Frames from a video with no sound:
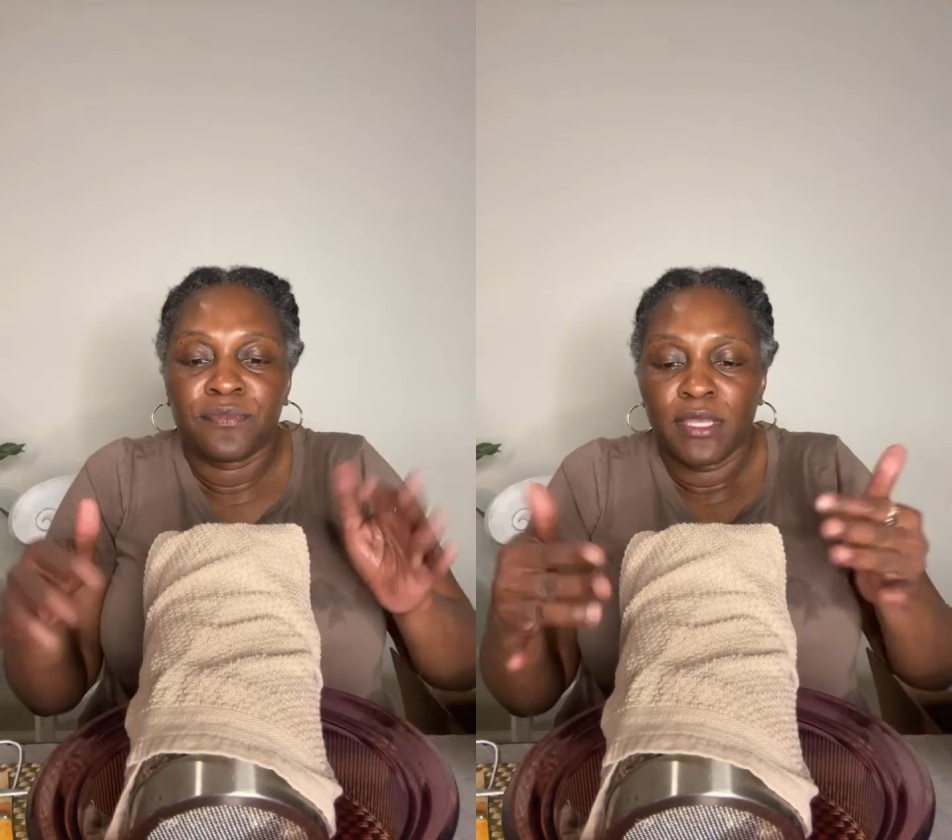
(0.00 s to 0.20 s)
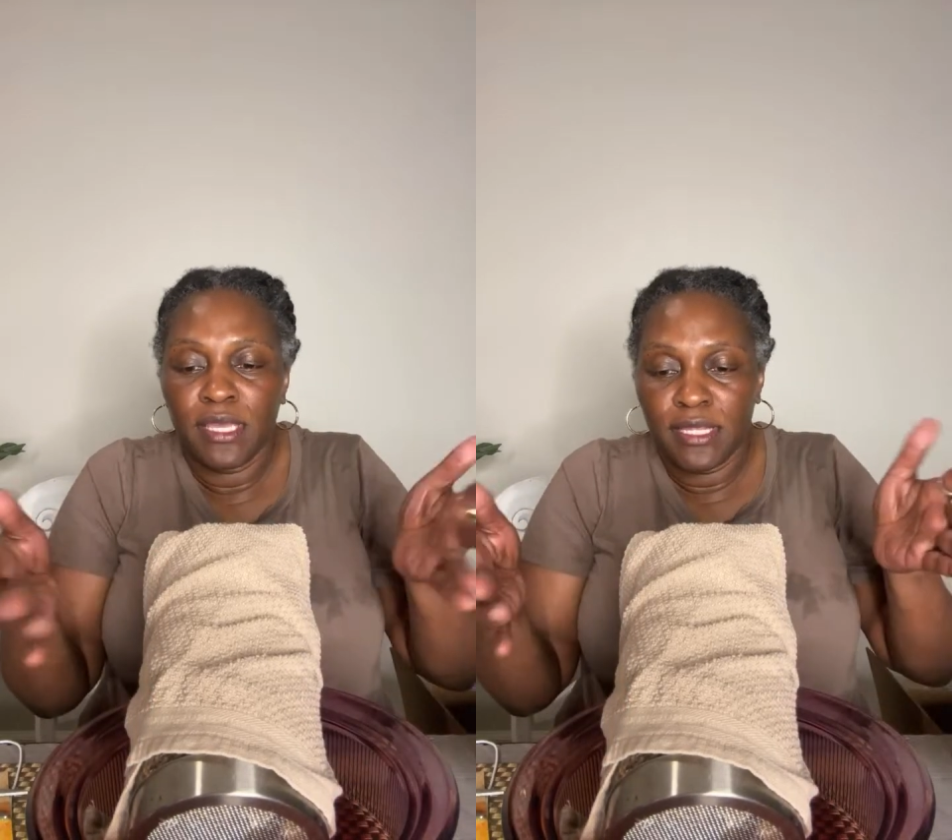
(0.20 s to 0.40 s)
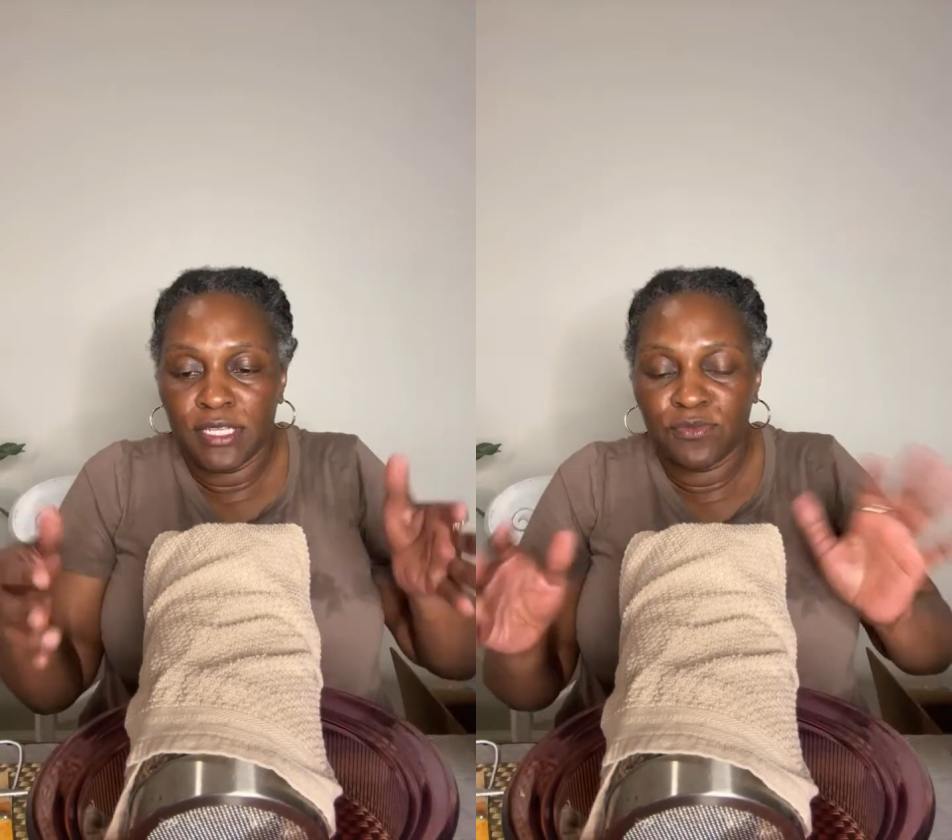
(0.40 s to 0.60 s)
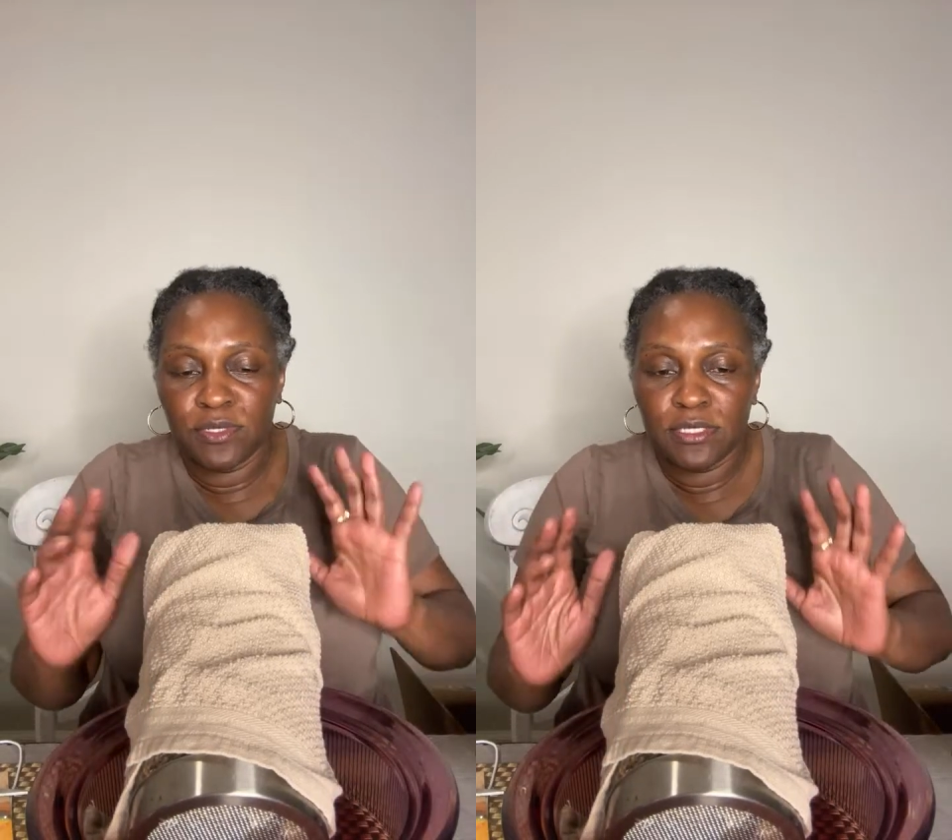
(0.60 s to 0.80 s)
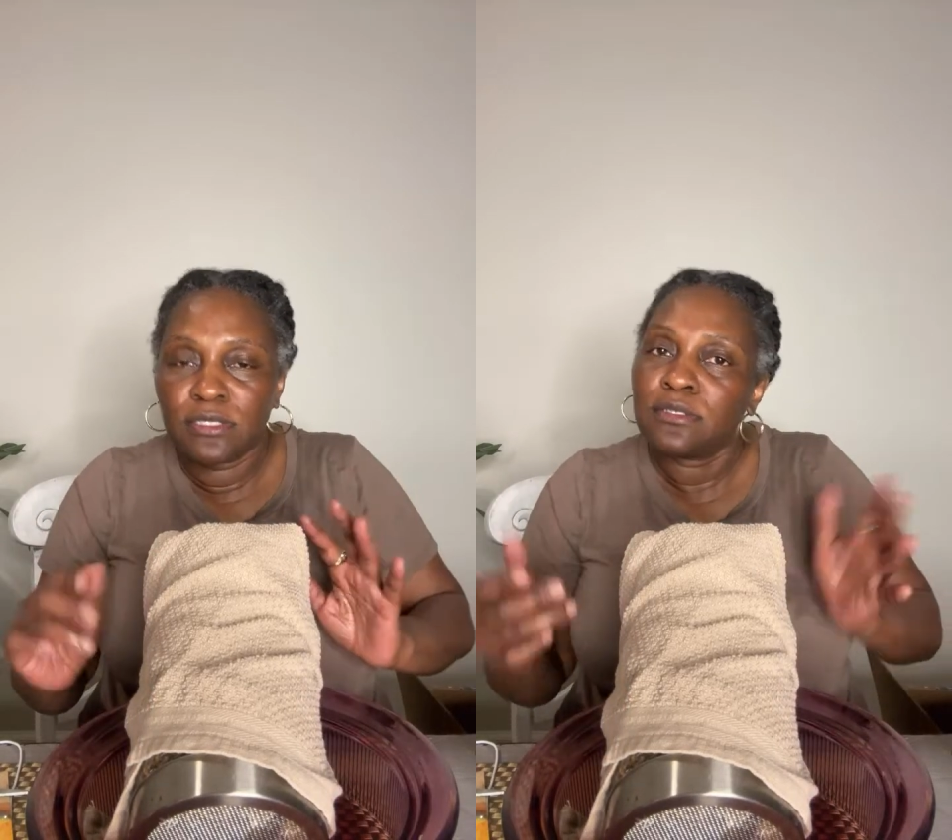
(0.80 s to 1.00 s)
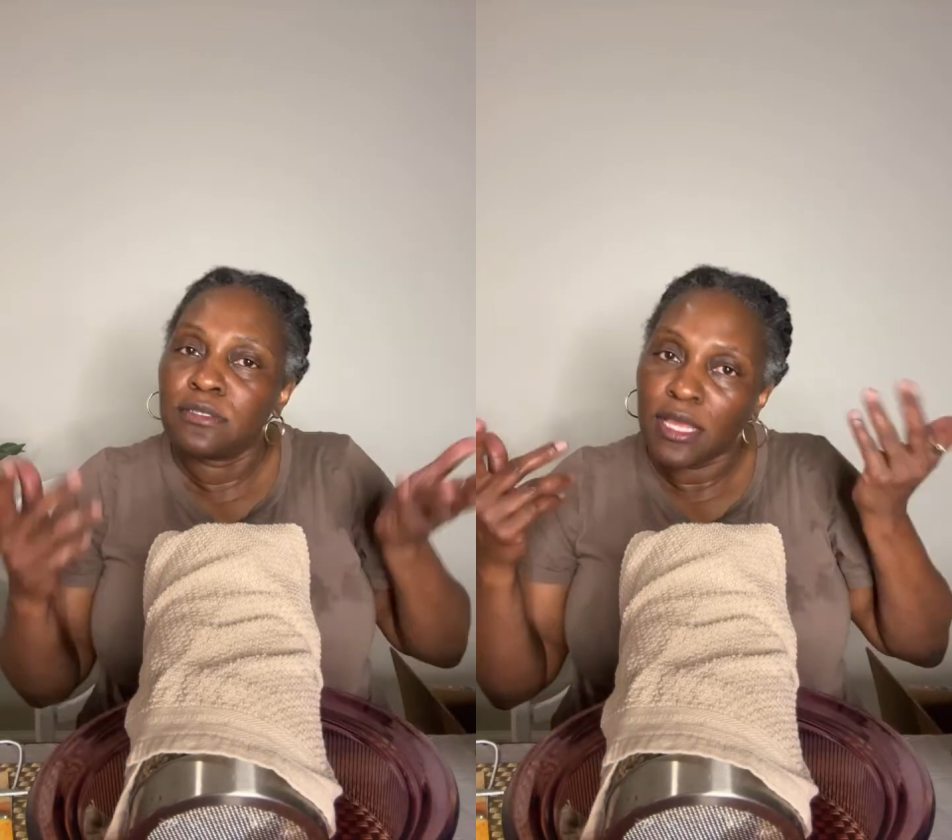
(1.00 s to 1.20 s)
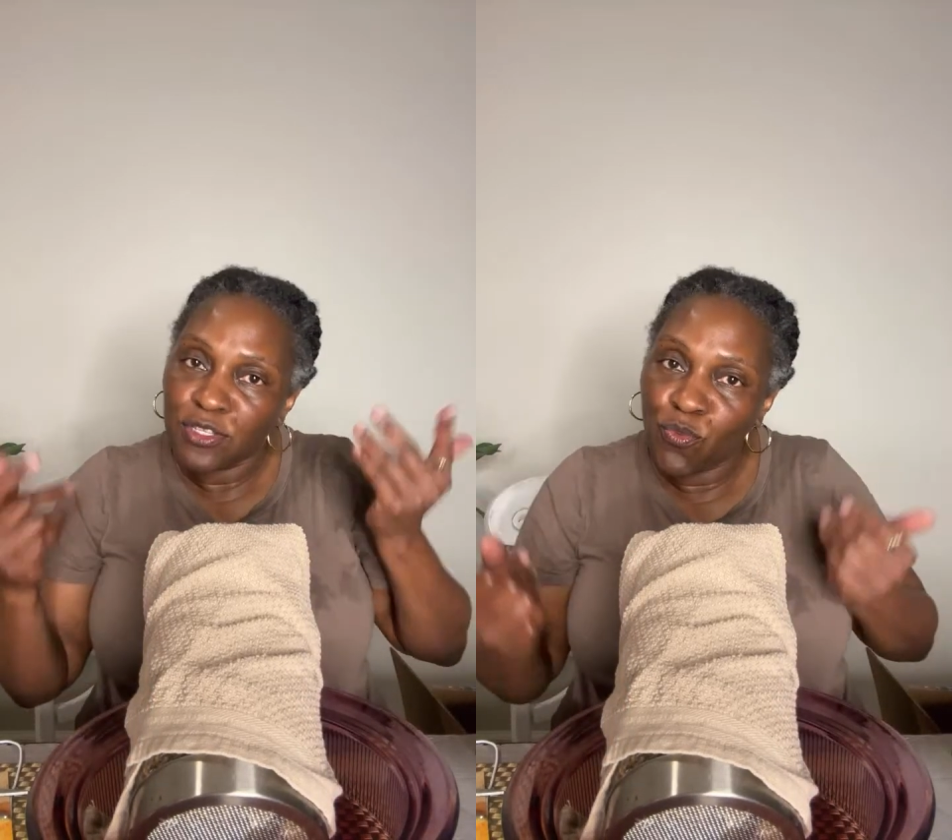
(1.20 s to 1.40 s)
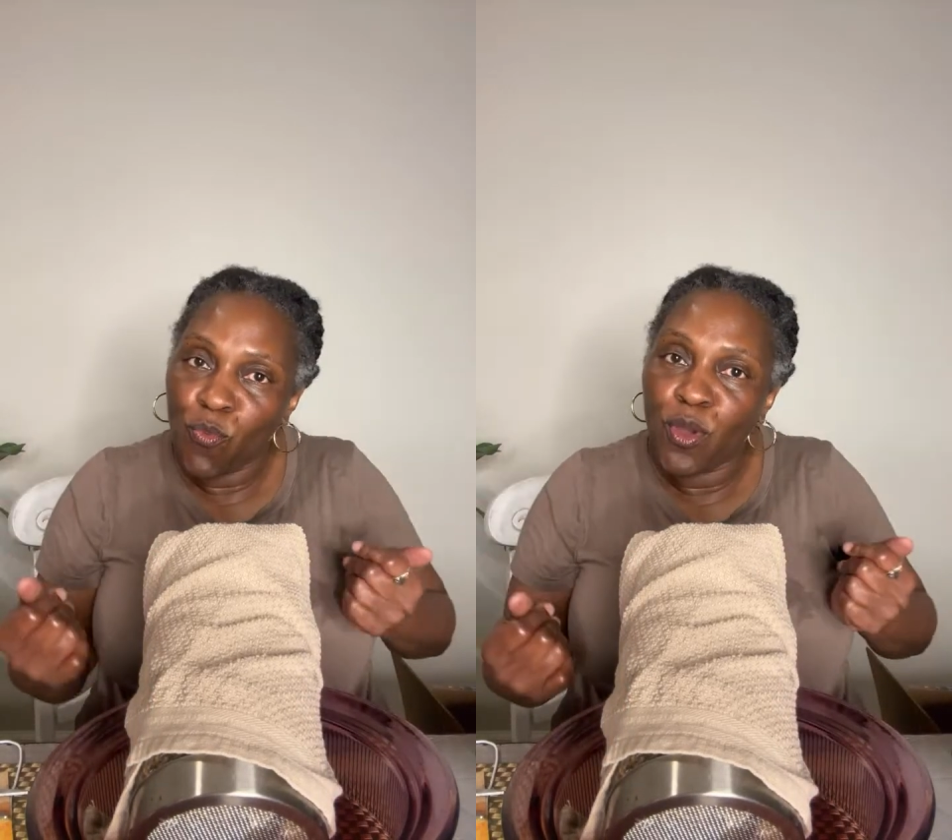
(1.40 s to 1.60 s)
And that's
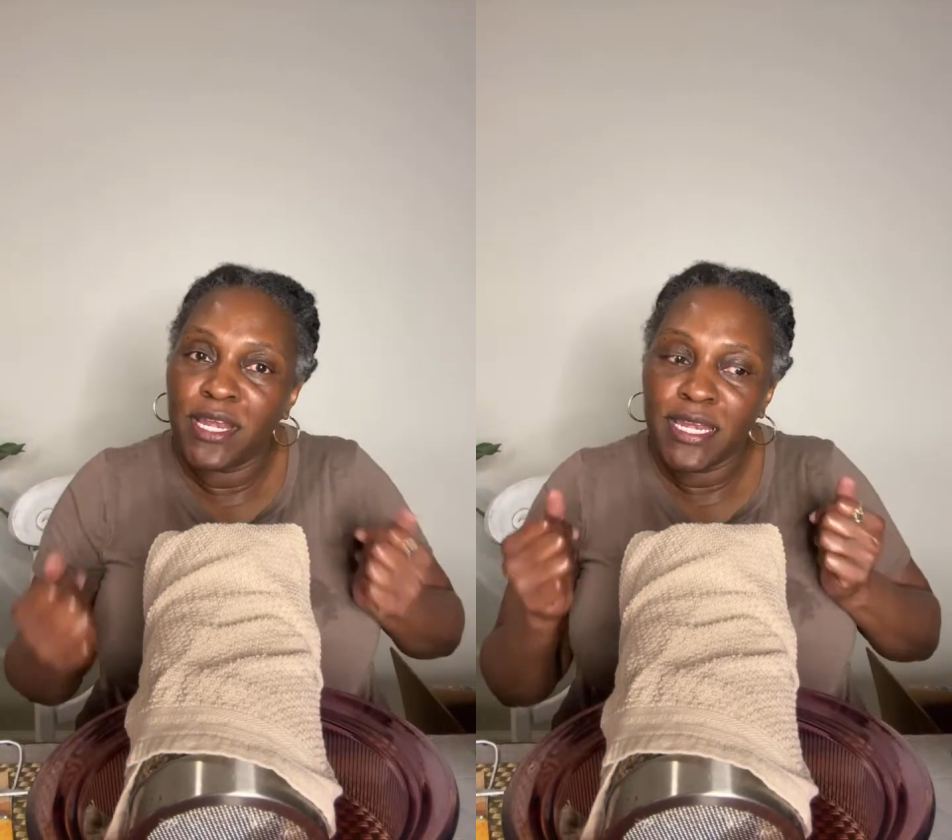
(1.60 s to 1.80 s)
1